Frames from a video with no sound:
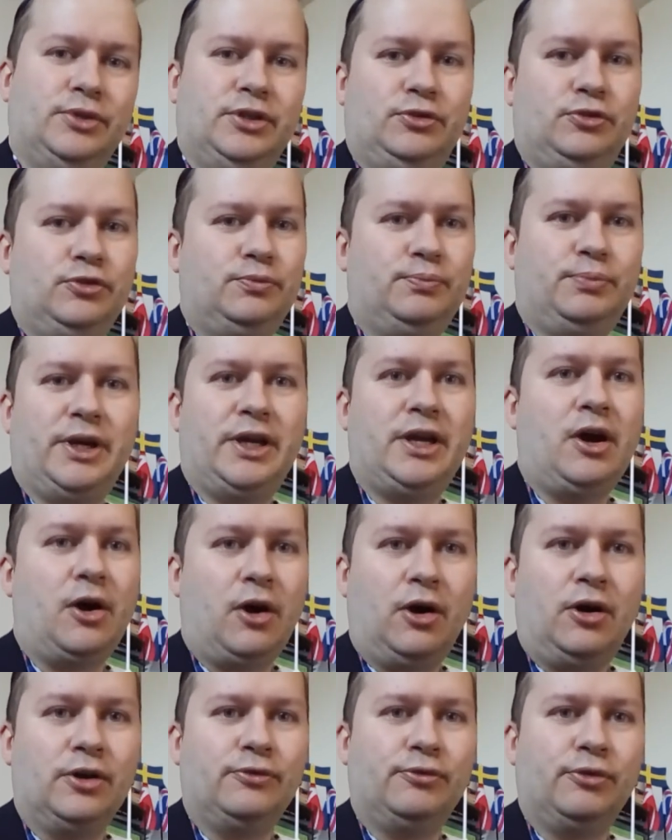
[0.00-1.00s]
We should pray
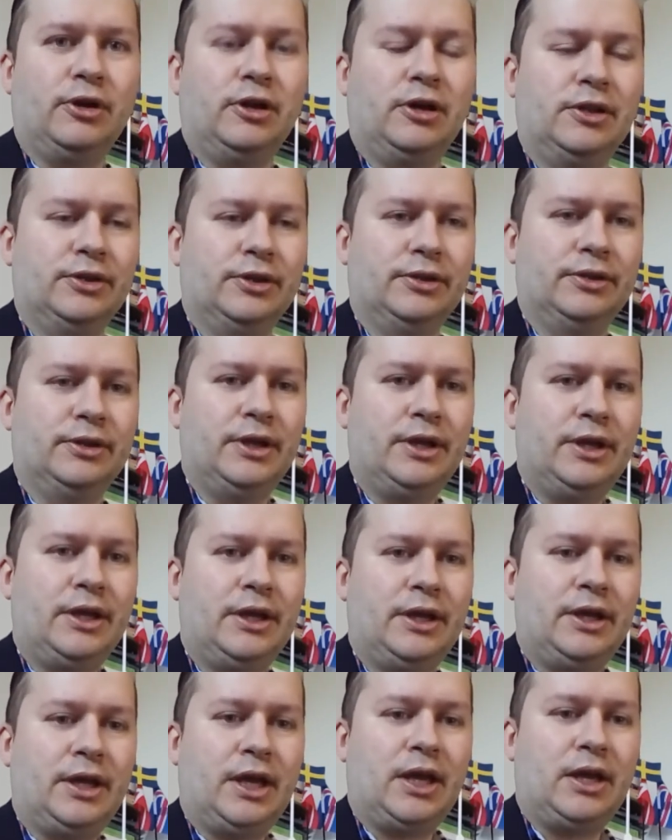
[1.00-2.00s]
hard for London.
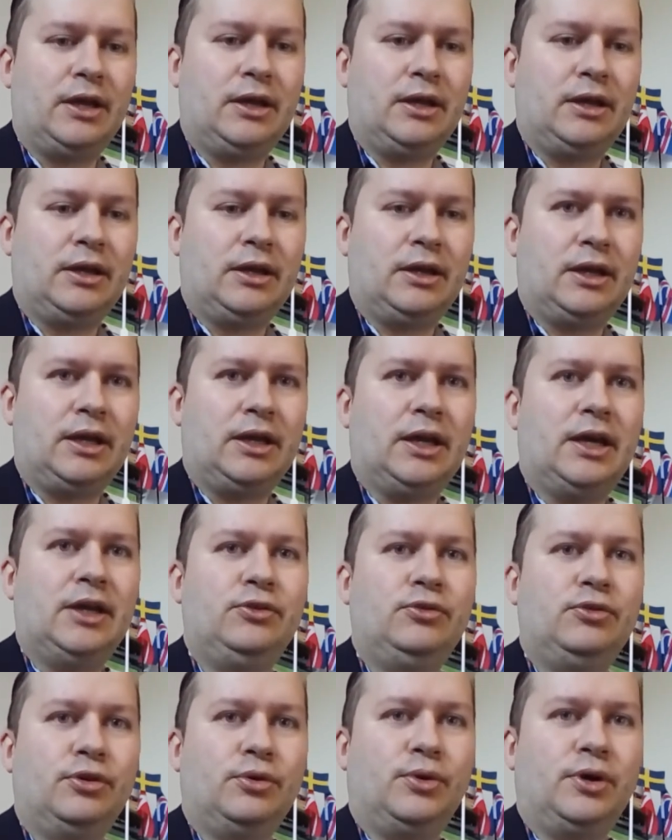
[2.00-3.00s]
And
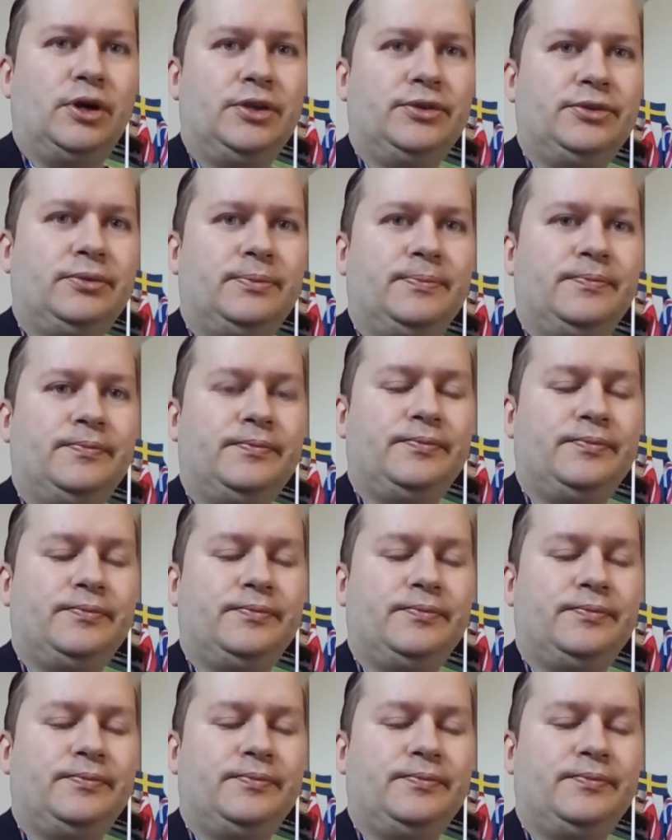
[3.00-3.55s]
you know what?